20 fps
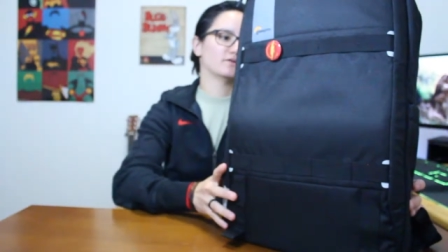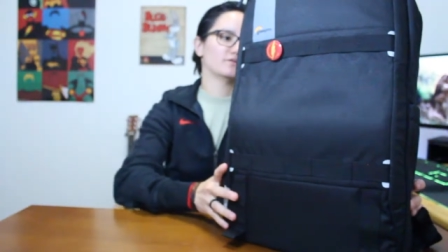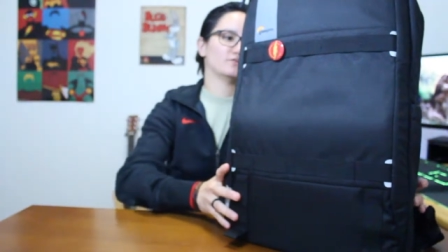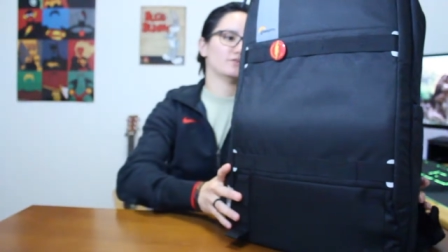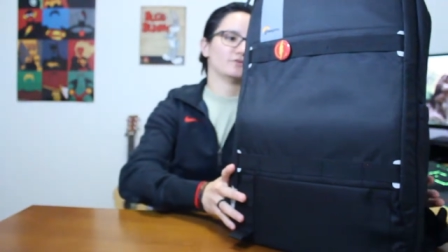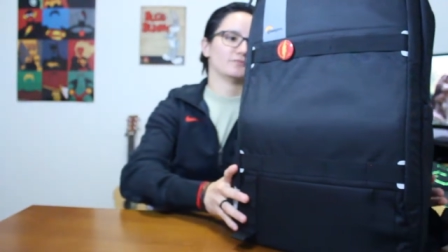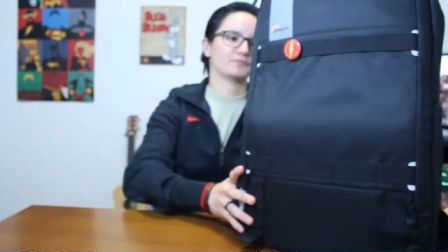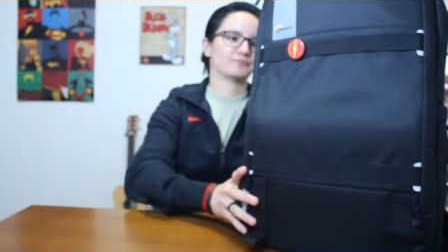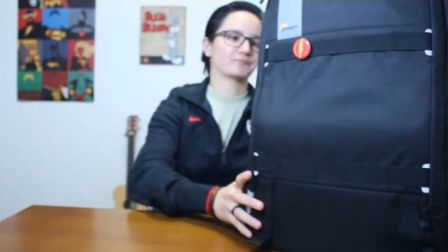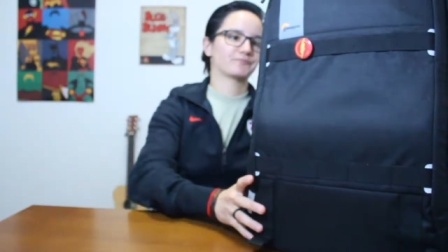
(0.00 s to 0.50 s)

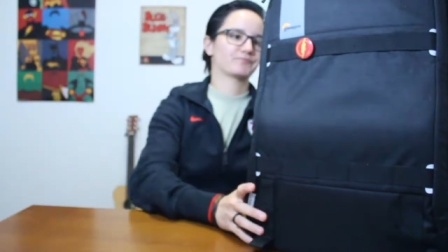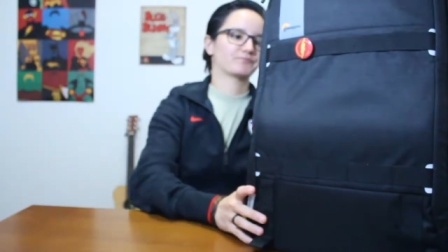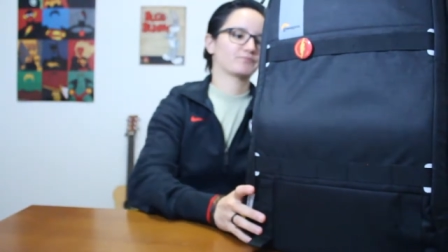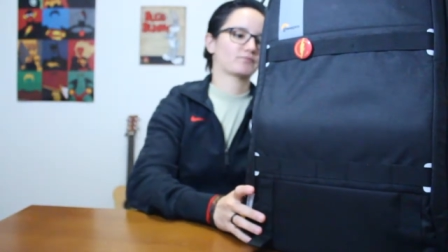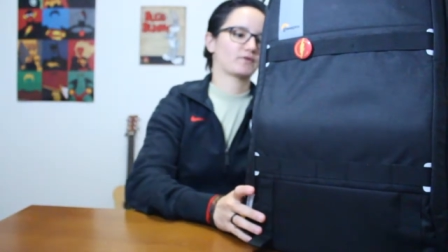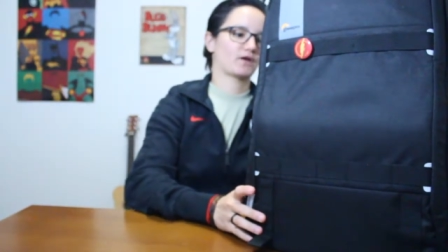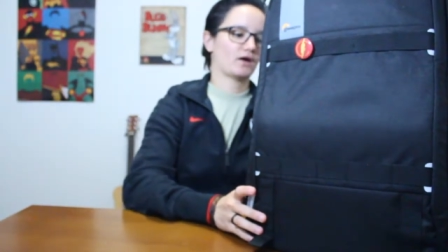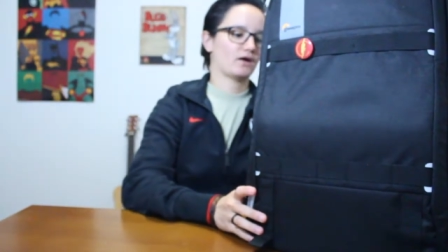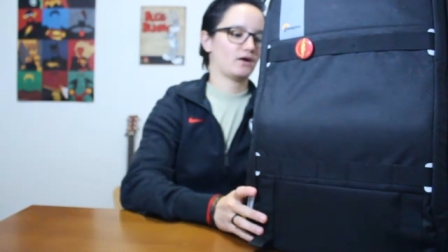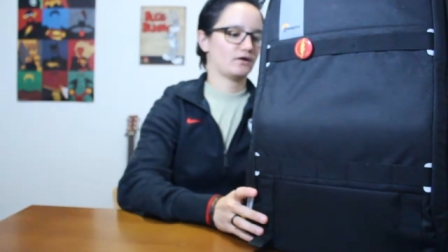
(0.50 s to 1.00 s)
So,
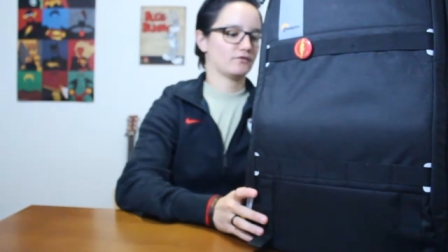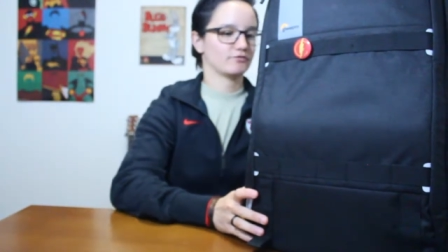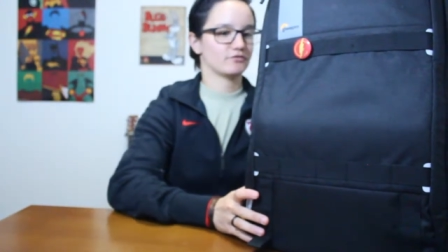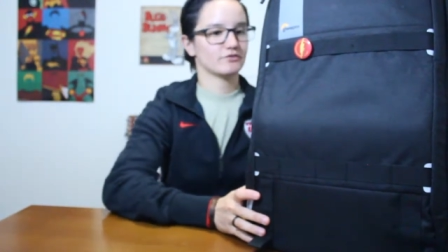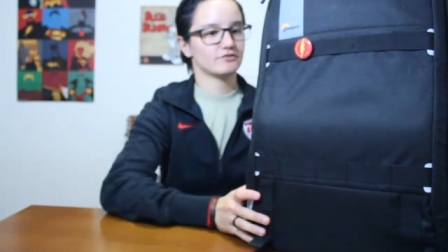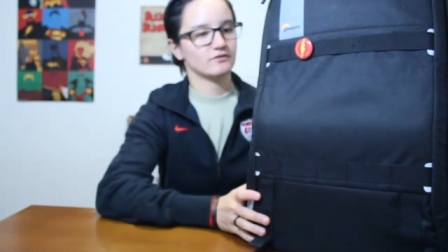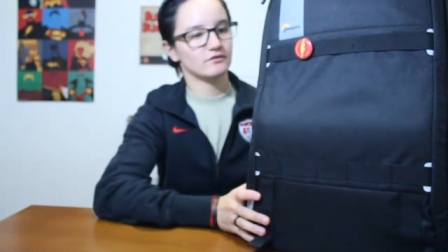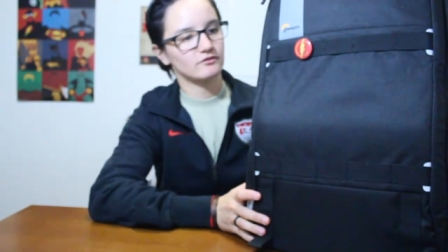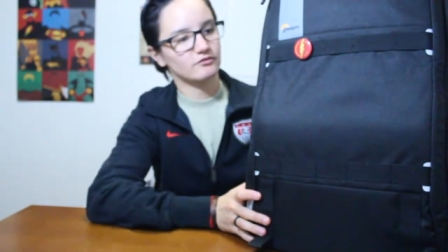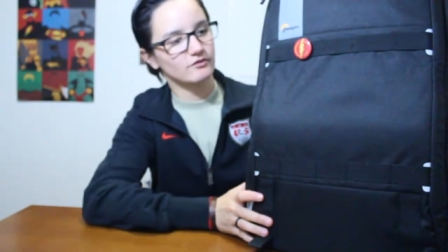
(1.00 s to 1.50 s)
uh,
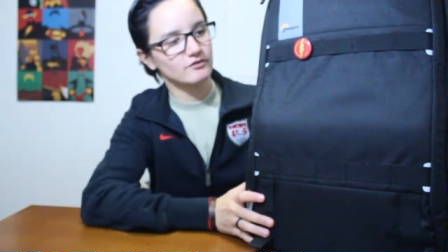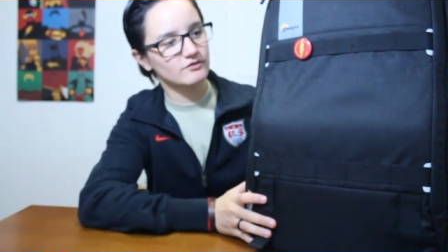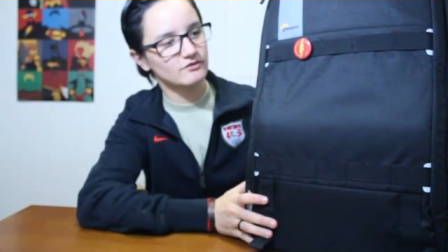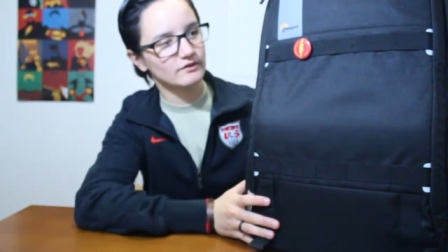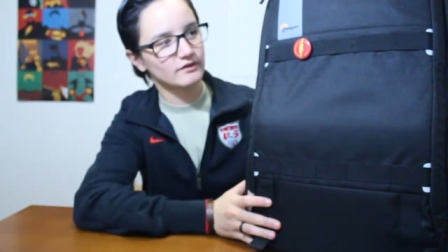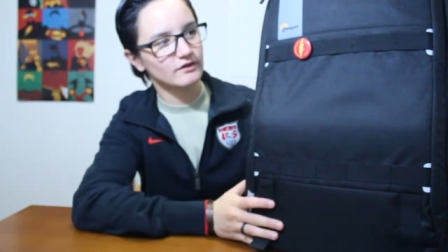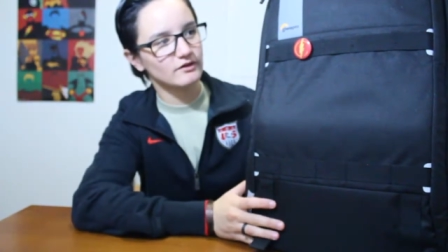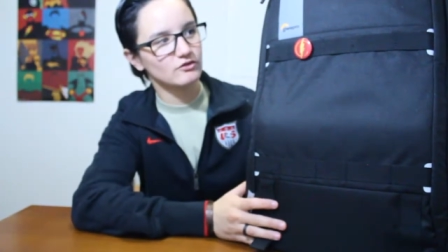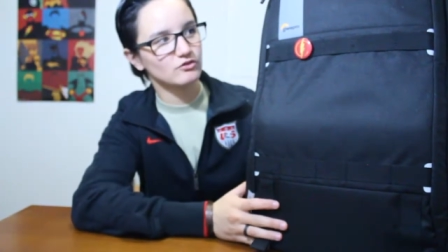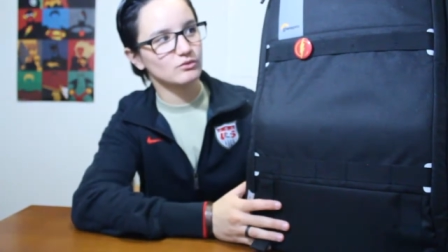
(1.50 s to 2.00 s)
first things first,
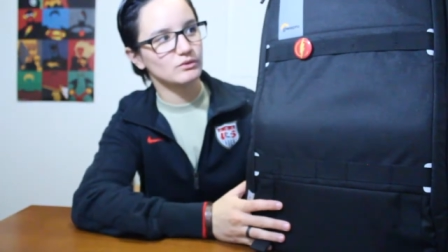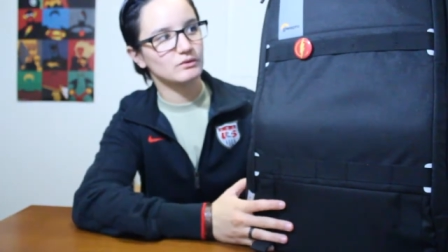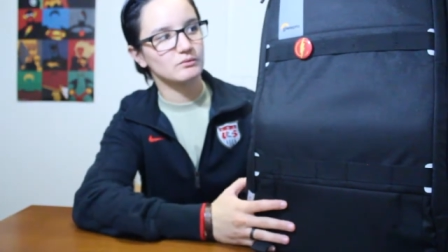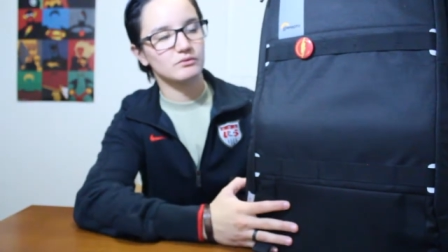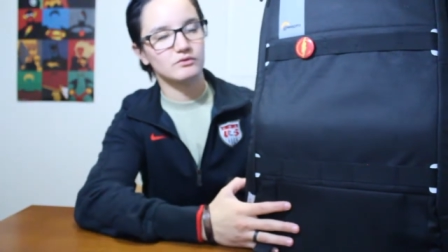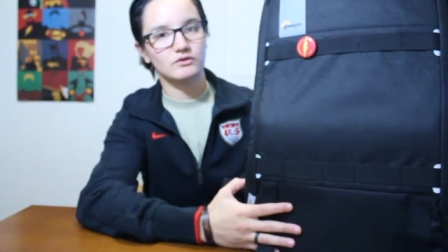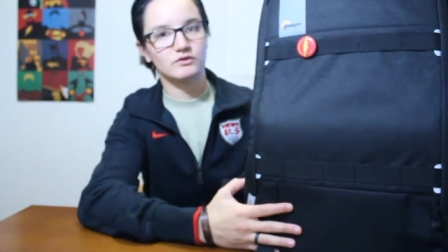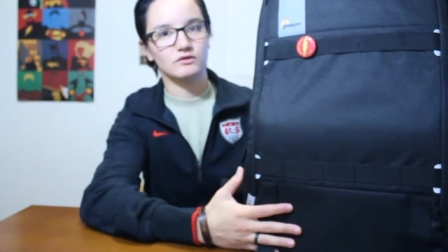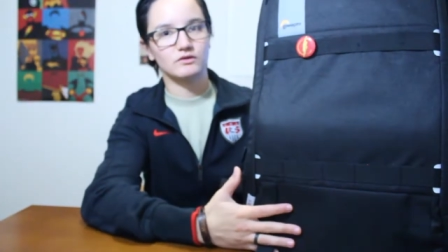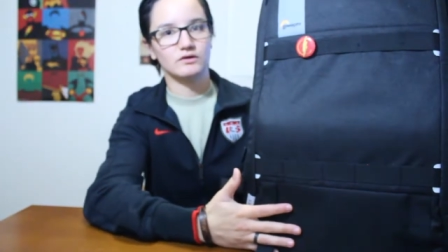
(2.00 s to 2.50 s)
I guess we
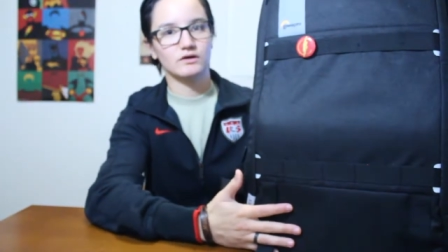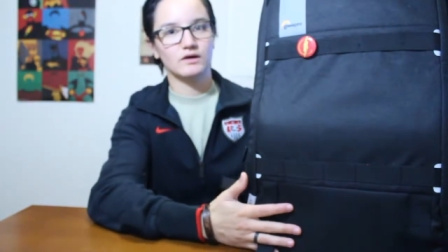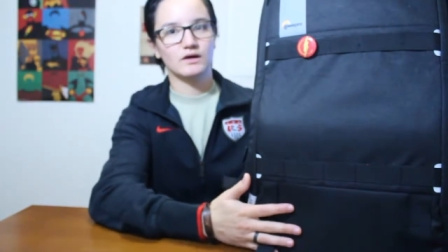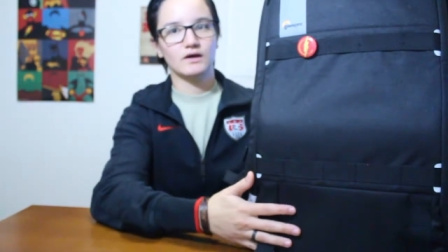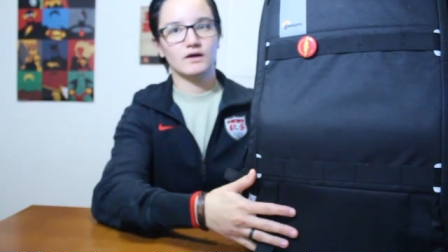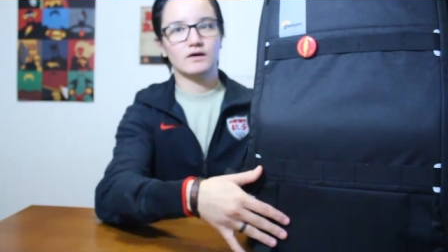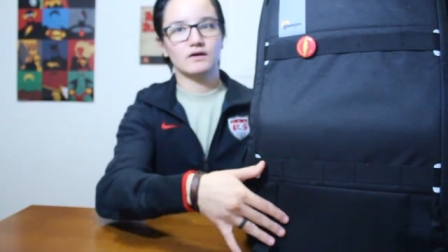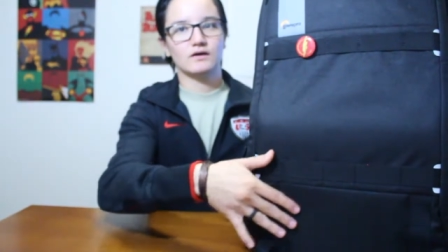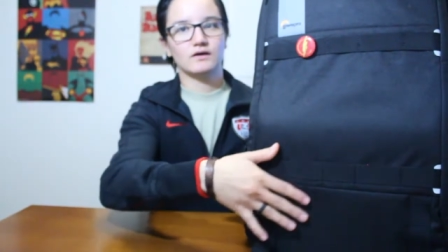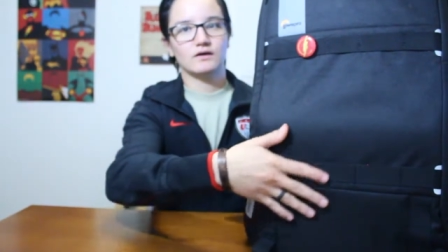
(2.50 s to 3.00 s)
will
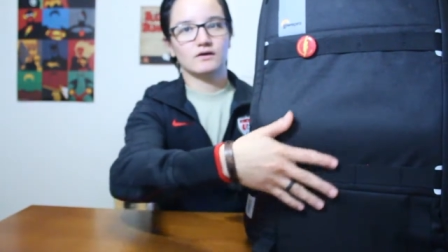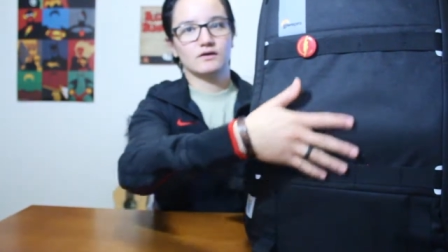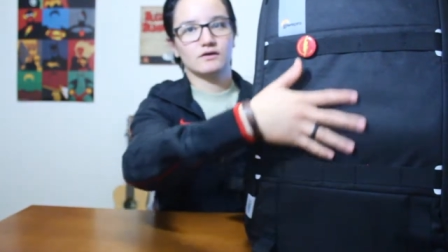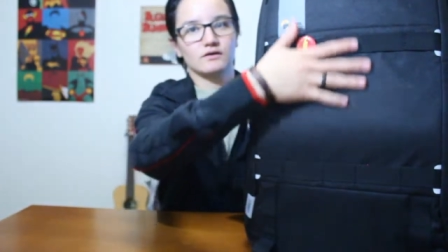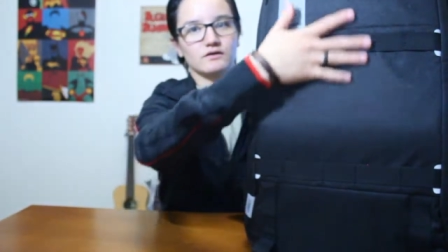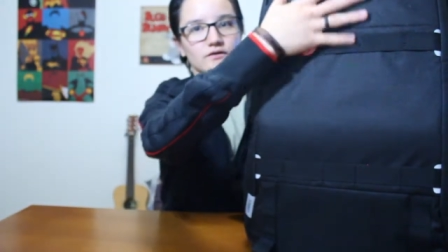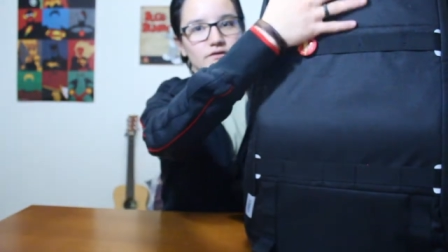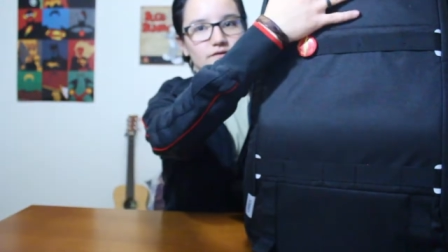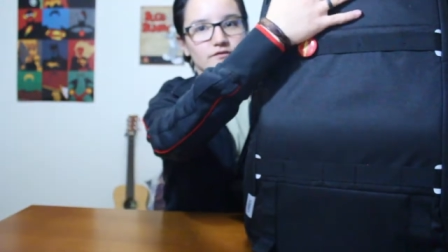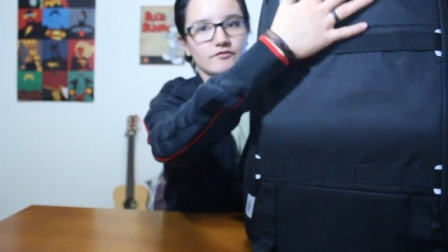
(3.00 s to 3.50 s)

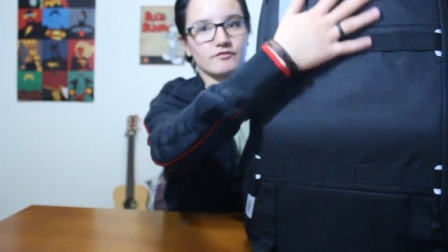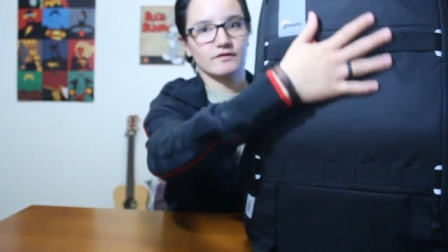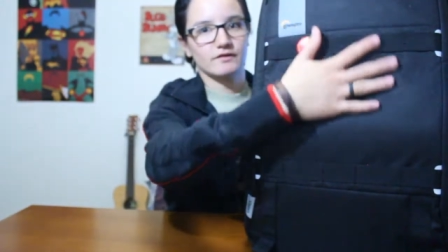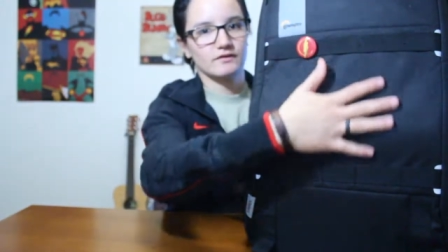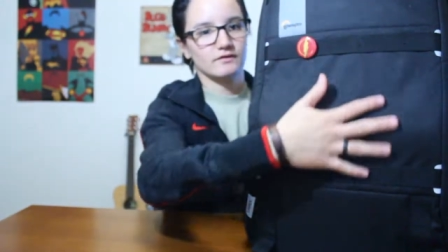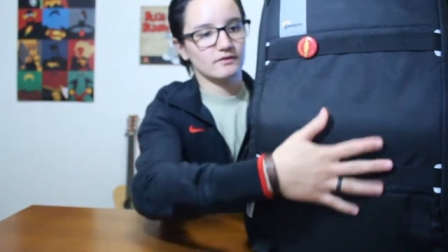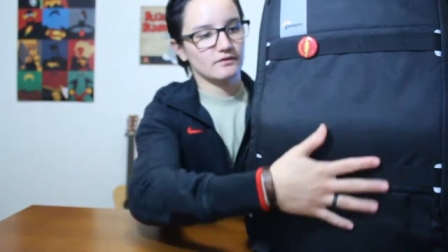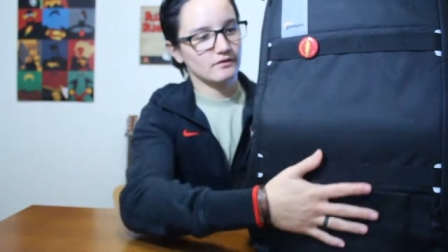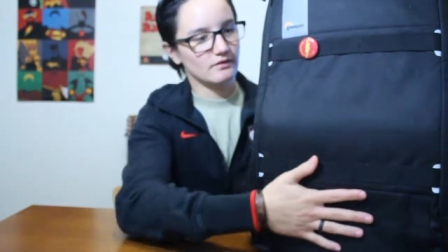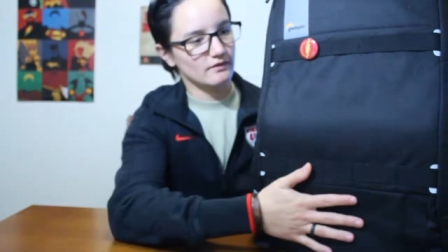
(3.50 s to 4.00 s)
look at the front.